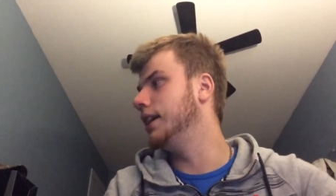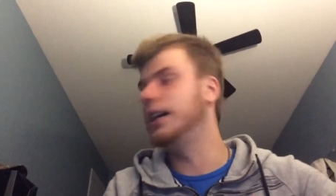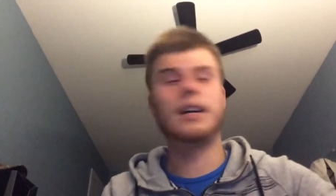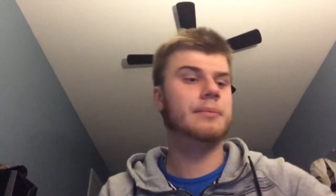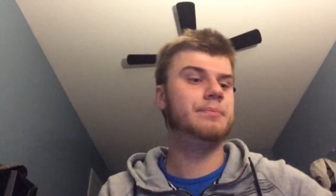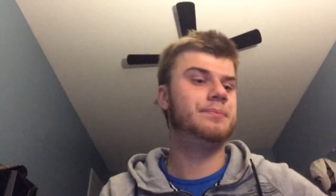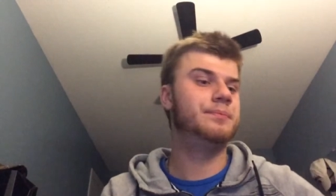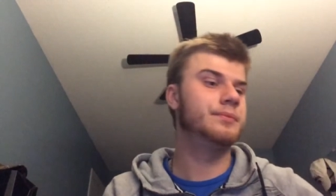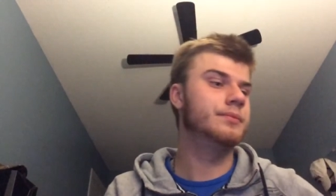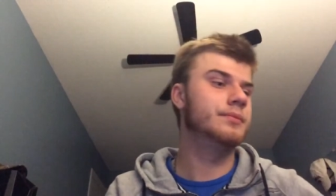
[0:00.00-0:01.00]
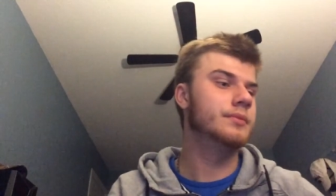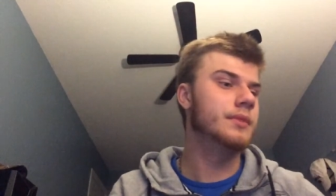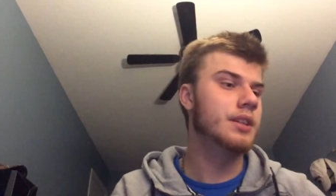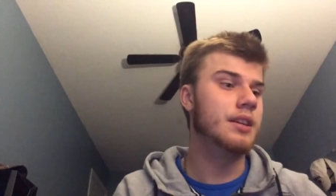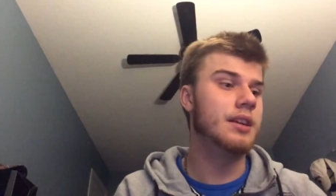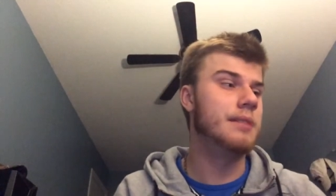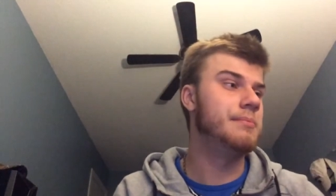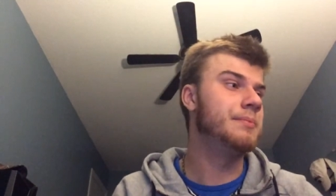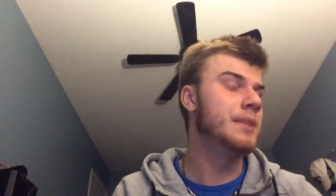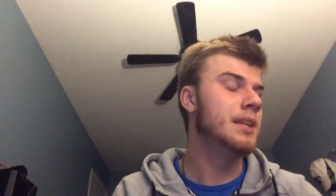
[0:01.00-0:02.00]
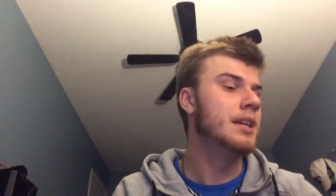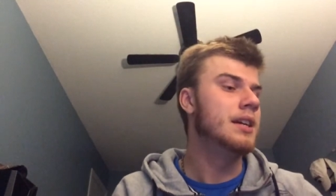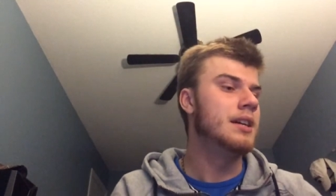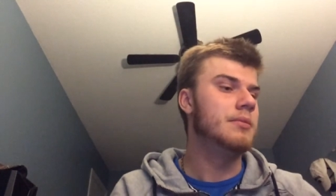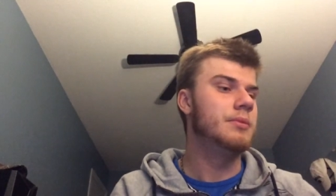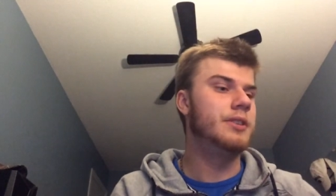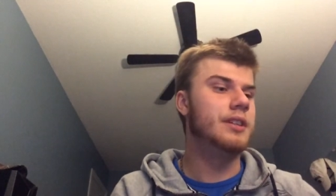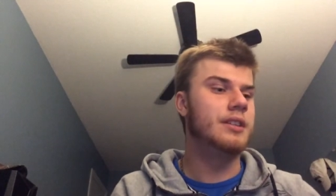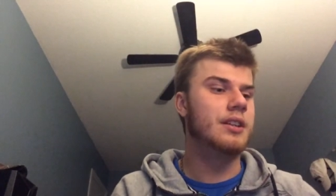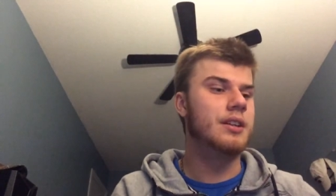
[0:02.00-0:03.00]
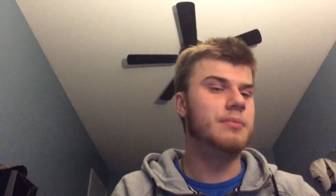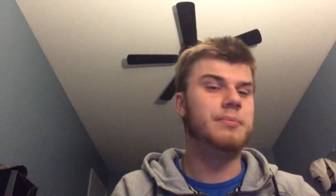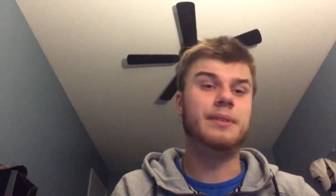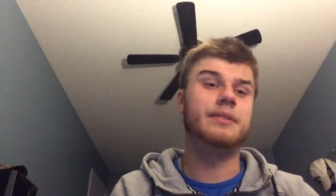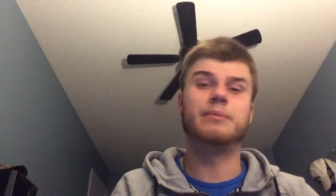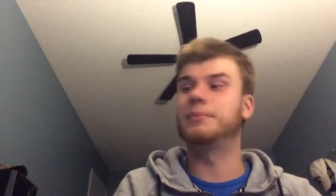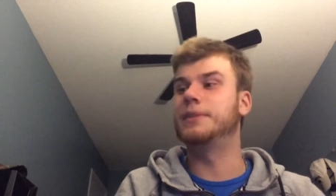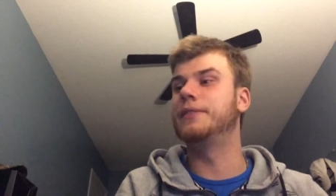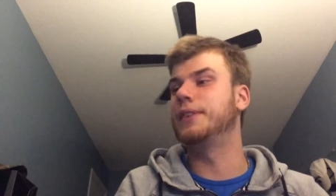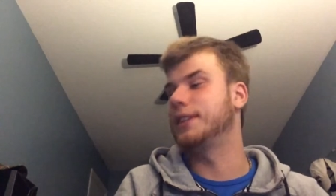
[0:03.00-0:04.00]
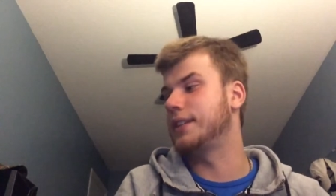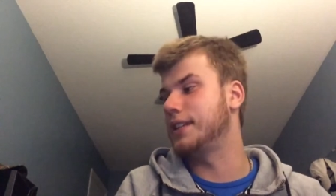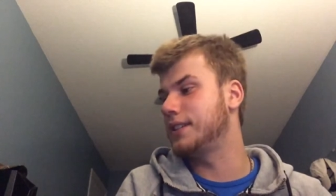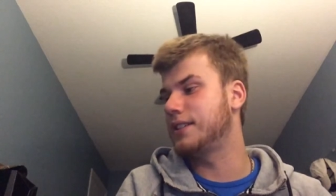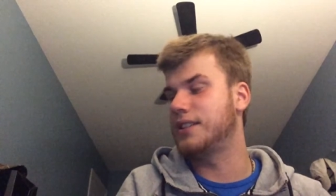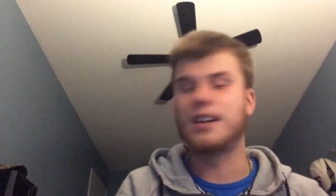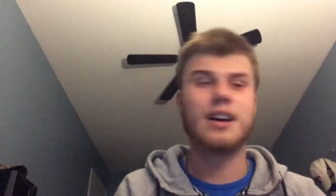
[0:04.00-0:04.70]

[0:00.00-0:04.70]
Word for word: Um, um, learning a lot of different things.